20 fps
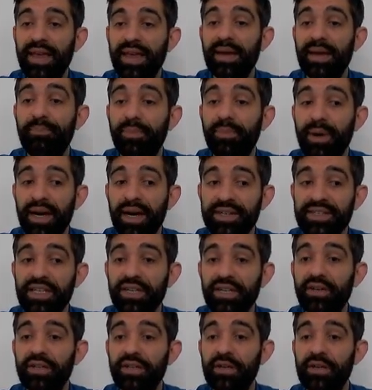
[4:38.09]
a
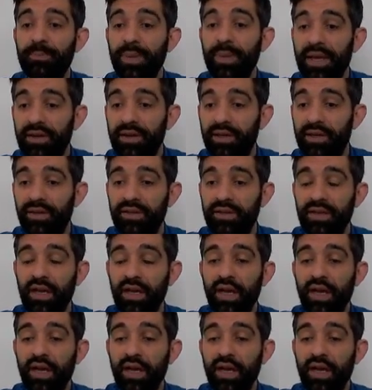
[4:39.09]
particular period.